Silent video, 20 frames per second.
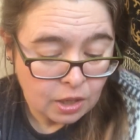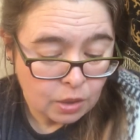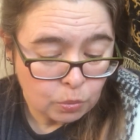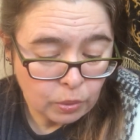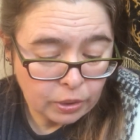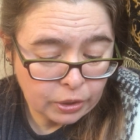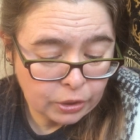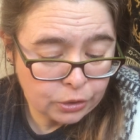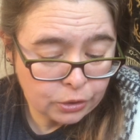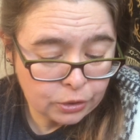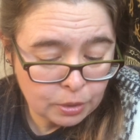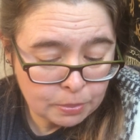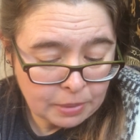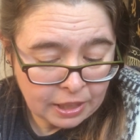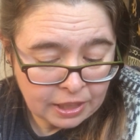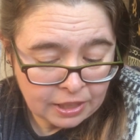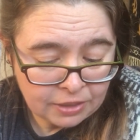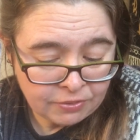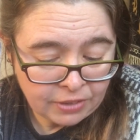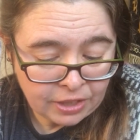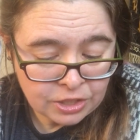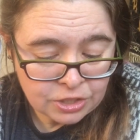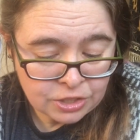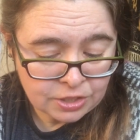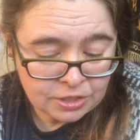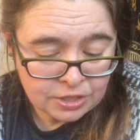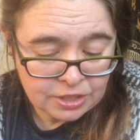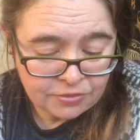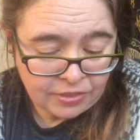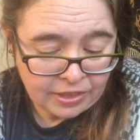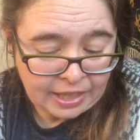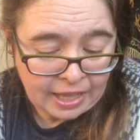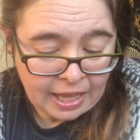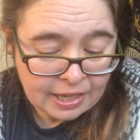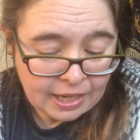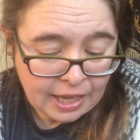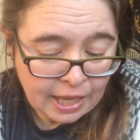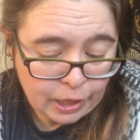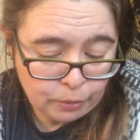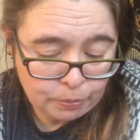"What good are my inventions if they
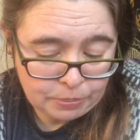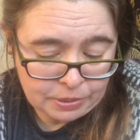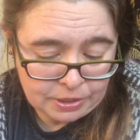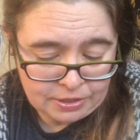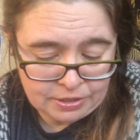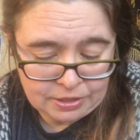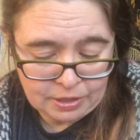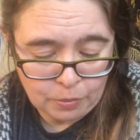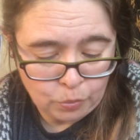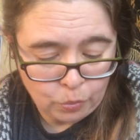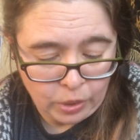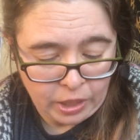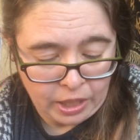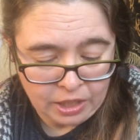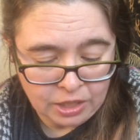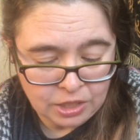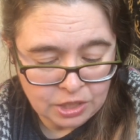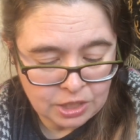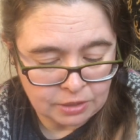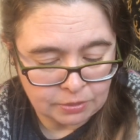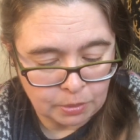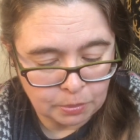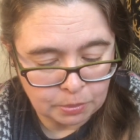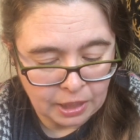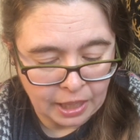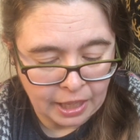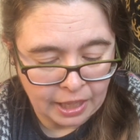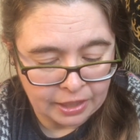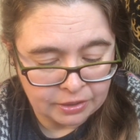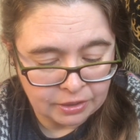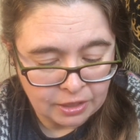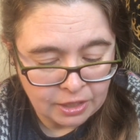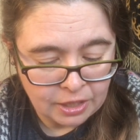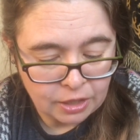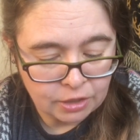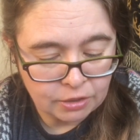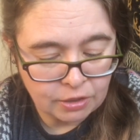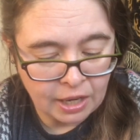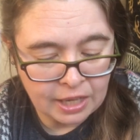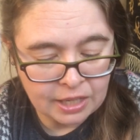can't help in some way?" she replied,
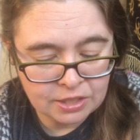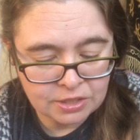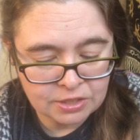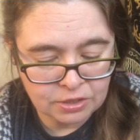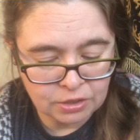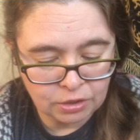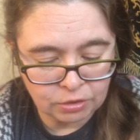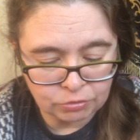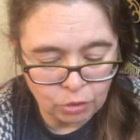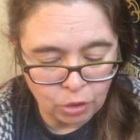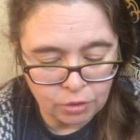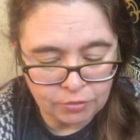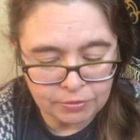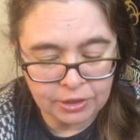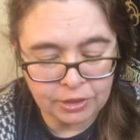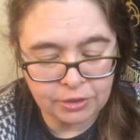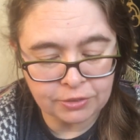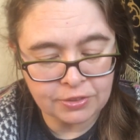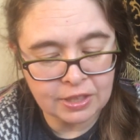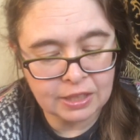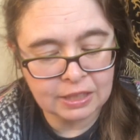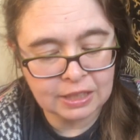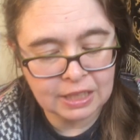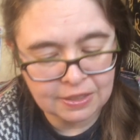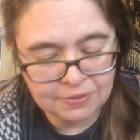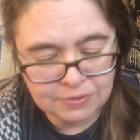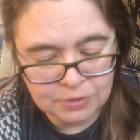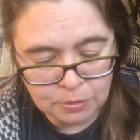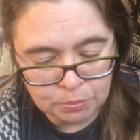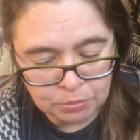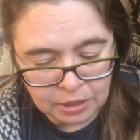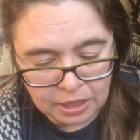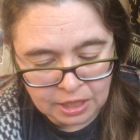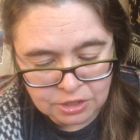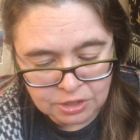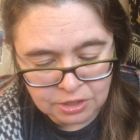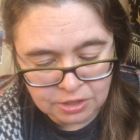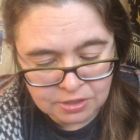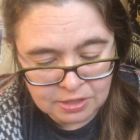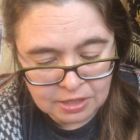her eyes still roving over the leaves and
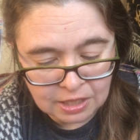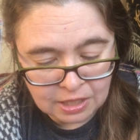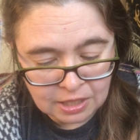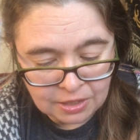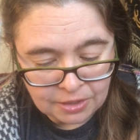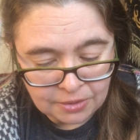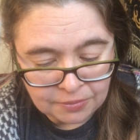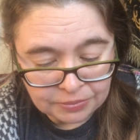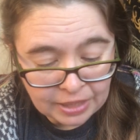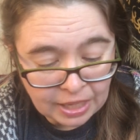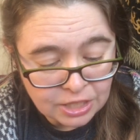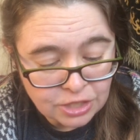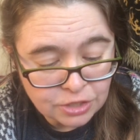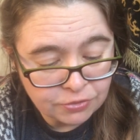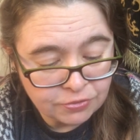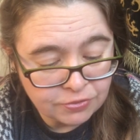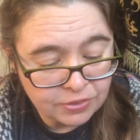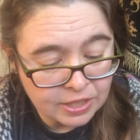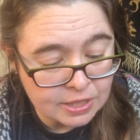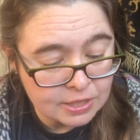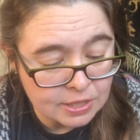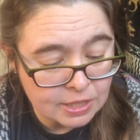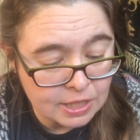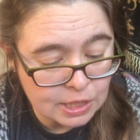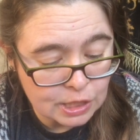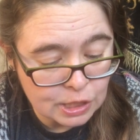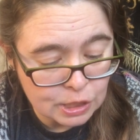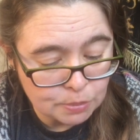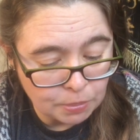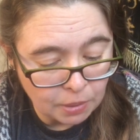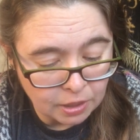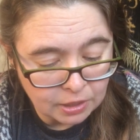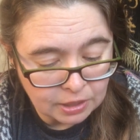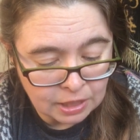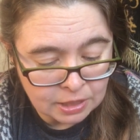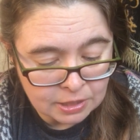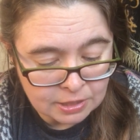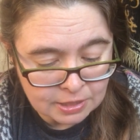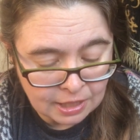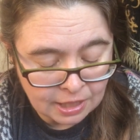branches. "I shall fix this spot
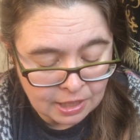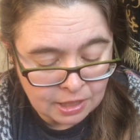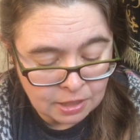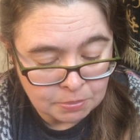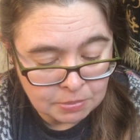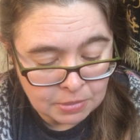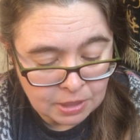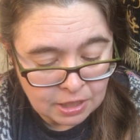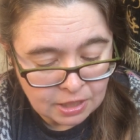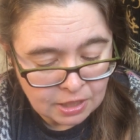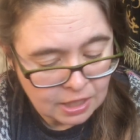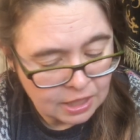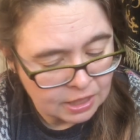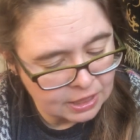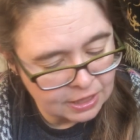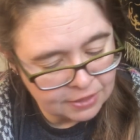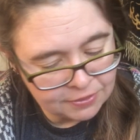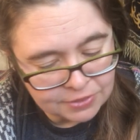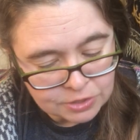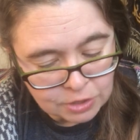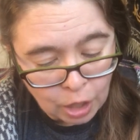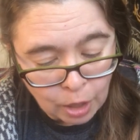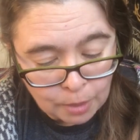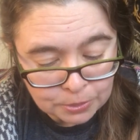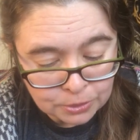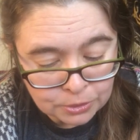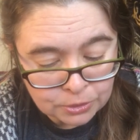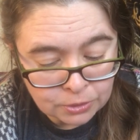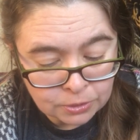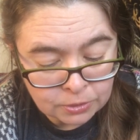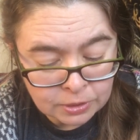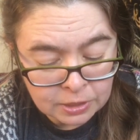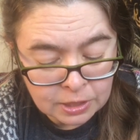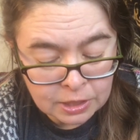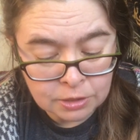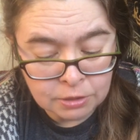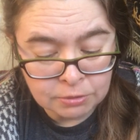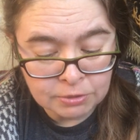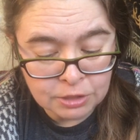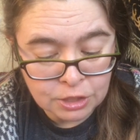and time, and give us opportunity
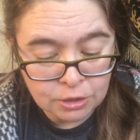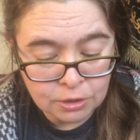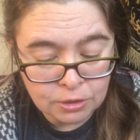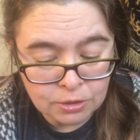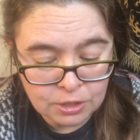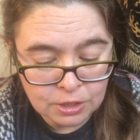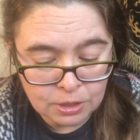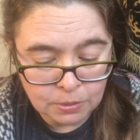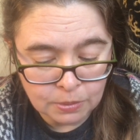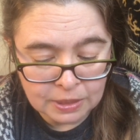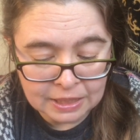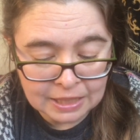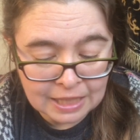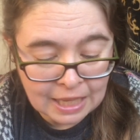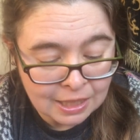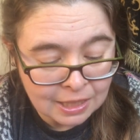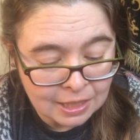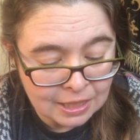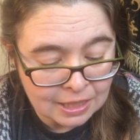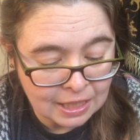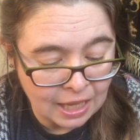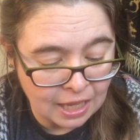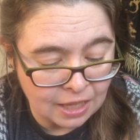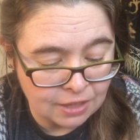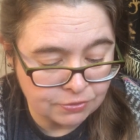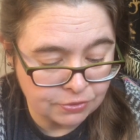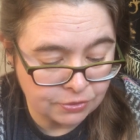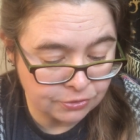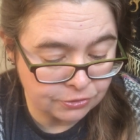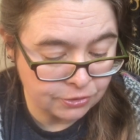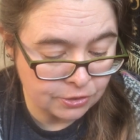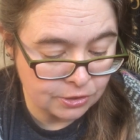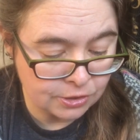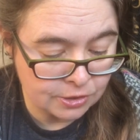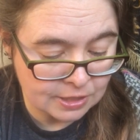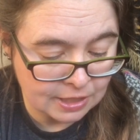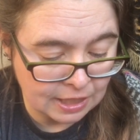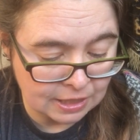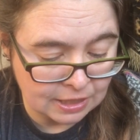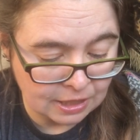to return to it again and again for further
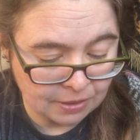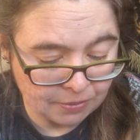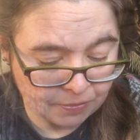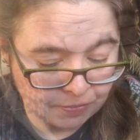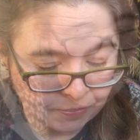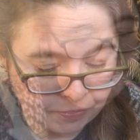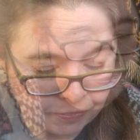study."